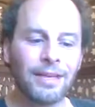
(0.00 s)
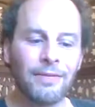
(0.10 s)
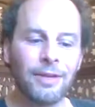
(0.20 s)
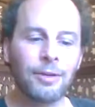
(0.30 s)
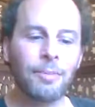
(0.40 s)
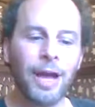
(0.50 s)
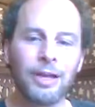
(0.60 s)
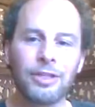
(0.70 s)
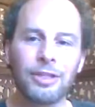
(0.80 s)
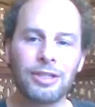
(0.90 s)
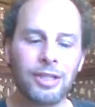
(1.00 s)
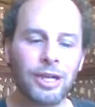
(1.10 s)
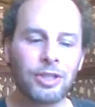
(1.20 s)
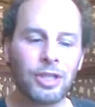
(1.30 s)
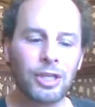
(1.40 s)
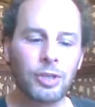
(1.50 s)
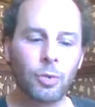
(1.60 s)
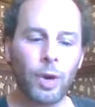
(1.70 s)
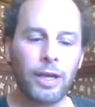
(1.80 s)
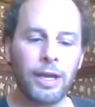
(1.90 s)
Giving compassionate touch is a
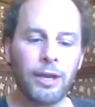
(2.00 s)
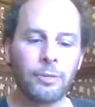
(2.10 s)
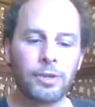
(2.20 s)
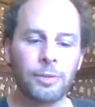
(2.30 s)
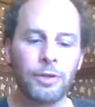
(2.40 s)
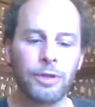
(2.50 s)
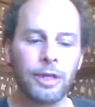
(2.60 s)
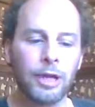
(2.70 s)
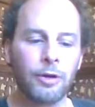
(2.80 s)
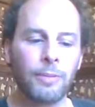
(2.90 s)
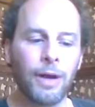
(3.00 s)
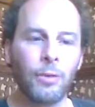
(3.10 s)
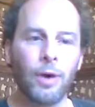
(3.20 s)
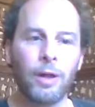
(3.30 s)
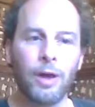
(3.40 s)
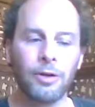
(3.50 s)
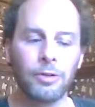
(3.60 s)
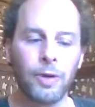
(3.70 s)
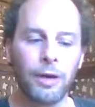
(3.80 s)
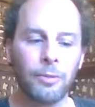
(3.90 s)
way to help someone you care about while
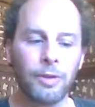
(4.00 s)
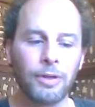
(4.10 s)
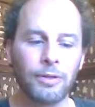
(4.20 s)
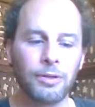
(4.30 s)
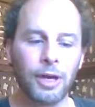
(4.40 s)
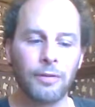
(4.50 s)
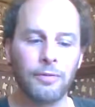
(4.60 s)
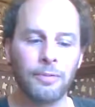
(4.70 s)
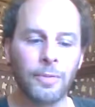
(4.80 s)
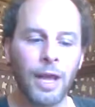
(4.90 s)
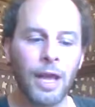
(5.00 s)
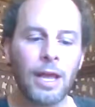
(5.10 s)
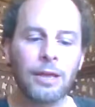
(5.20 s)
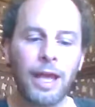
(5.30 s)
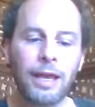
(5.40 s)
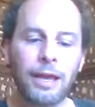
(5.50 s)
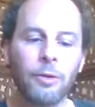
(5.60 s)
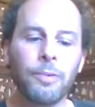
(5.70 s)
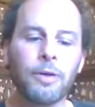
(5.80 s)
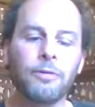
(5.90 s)
also helping yourself. That
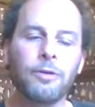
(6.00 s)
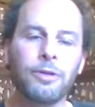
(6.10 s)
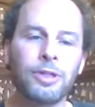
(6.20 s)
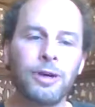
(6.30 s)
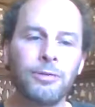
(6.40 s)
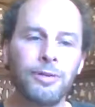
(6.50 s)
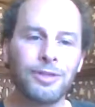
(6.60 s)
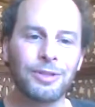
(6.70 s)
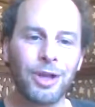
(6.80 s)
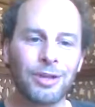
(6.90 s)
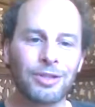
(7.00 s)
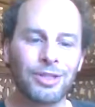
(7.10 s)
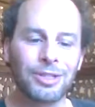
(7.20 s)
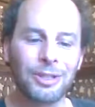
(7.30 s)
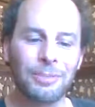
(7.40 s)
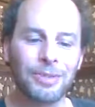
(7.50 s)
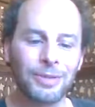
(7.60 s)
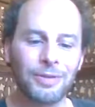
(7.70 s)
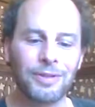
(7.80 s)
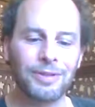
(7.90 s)
helping of yourself is not just lip
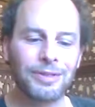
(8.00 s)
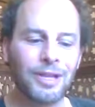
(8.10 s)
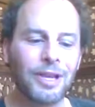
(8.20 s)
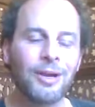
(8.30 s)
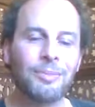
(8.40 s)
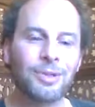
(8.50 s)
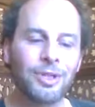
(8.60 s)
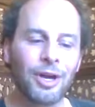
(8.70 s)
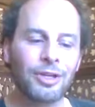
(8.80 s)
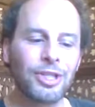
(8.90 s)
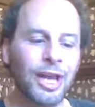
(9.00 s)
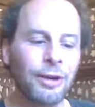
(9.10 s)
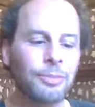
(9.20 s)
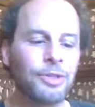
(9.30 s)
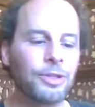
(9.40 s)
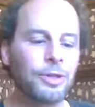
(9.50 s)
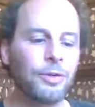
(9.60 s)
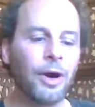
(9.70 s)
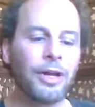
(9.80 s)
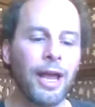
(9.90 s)
service. Massage helps
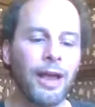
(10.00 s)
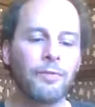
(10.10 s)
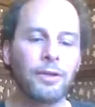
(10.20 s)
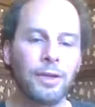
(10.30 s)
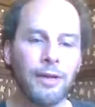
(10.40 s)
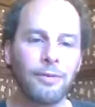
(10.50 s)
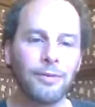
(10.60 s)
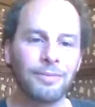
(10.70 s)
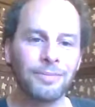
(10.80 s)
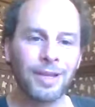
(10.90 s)
you on every level.